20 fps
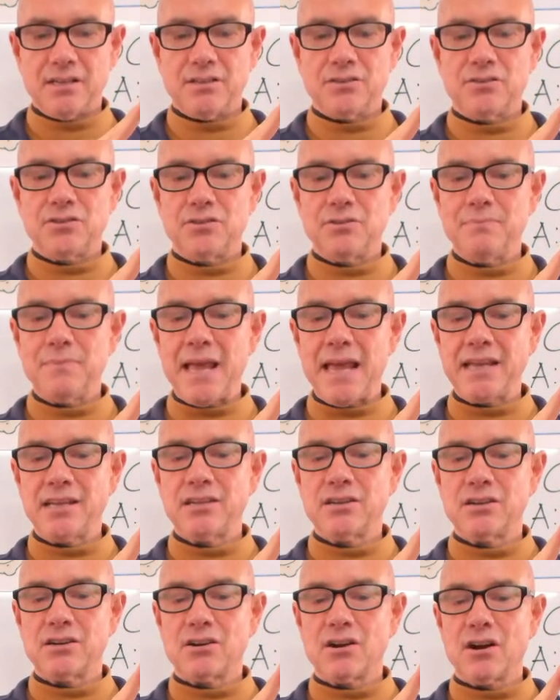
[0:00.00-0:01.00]
to make
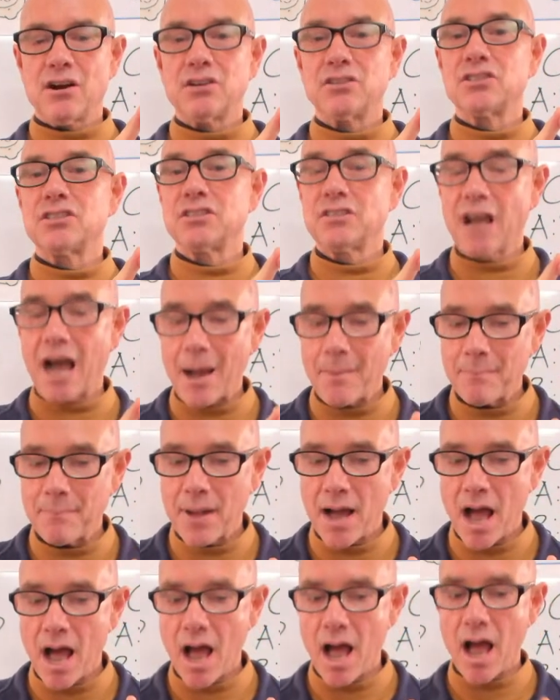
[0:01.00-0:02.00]
your car stop,
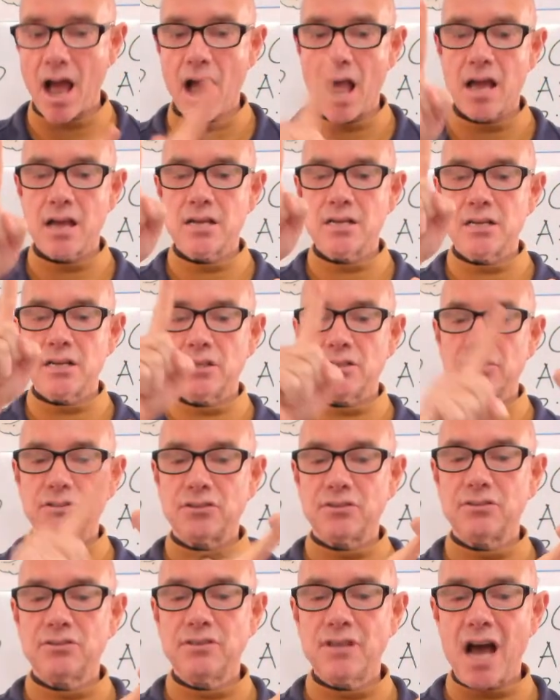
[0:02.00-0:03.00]

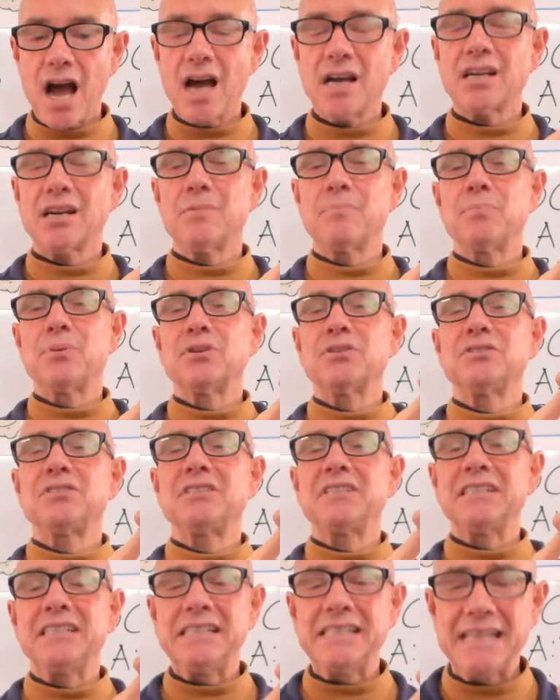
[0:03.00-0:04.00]
to knock a
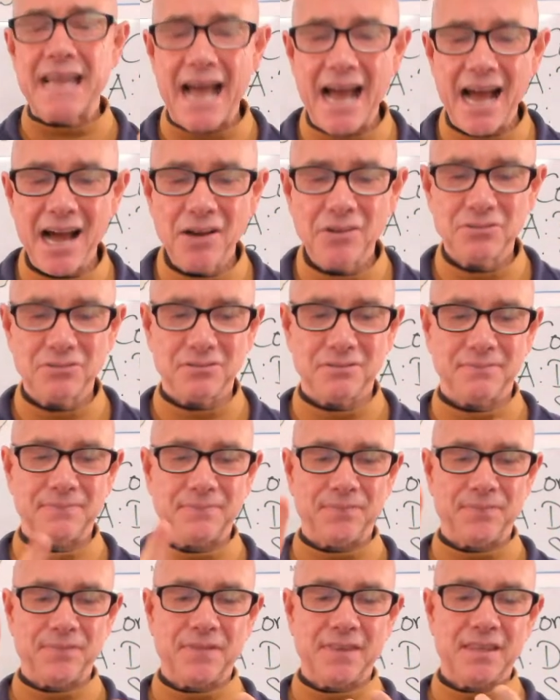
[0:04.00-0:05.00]
person down,
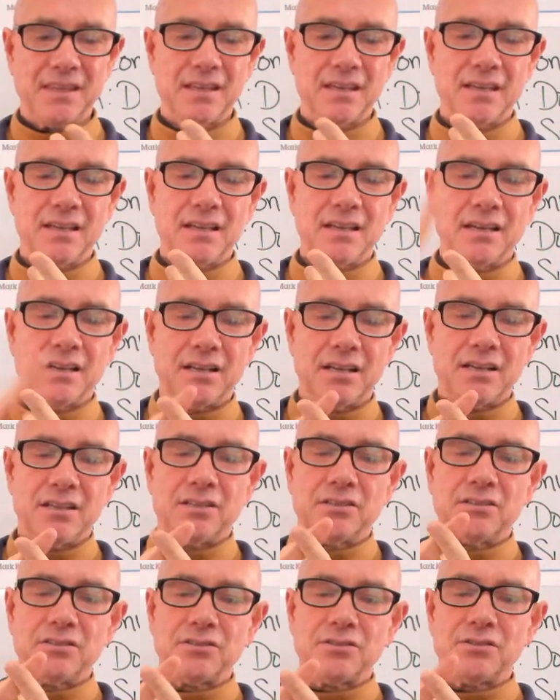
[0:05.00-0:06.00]

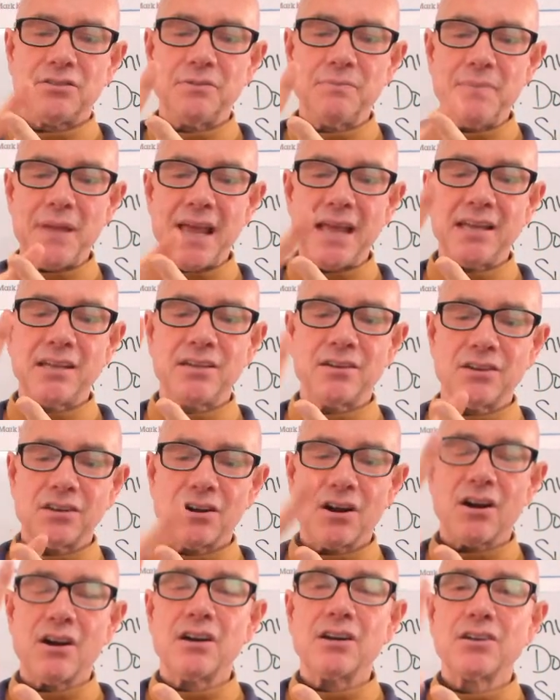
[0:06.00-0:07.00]
to make your
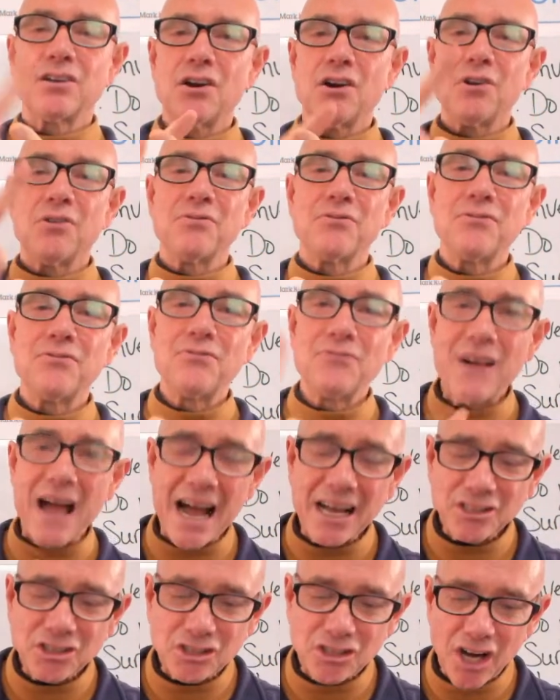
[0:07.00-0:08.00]
car go
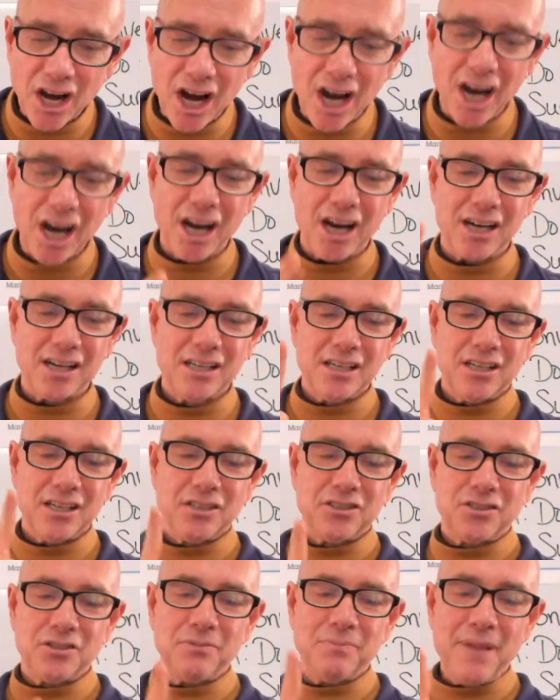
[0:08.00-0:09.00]
faster,
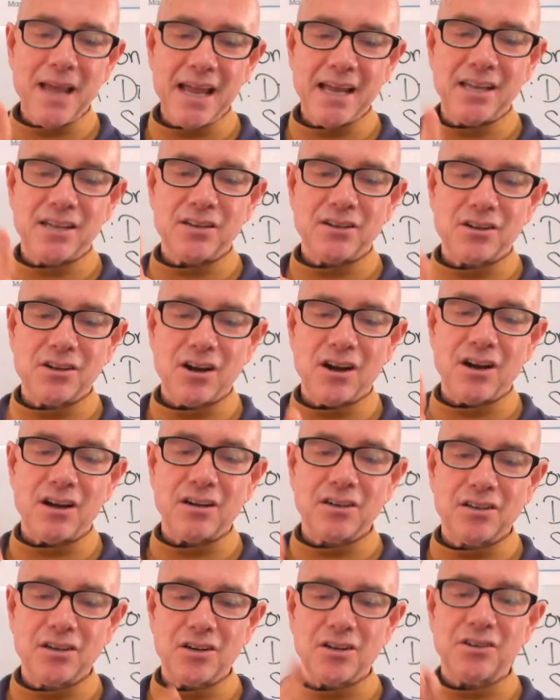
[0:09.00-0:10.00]
to make your
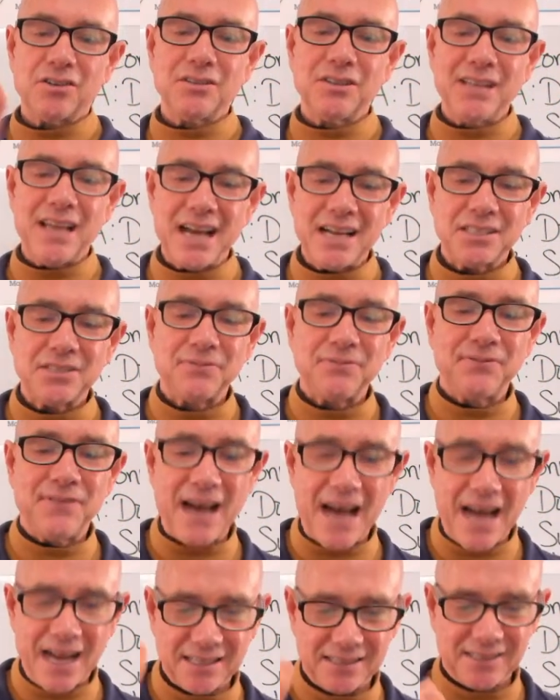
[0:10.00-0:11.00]
car go less
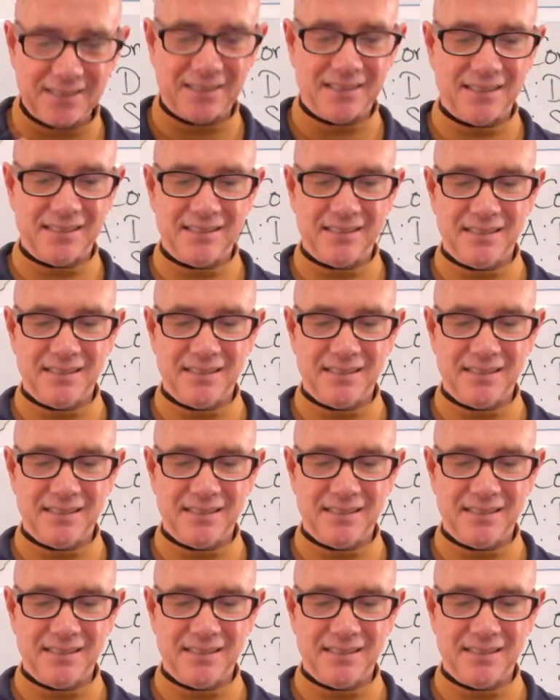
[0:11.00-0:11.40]
fast.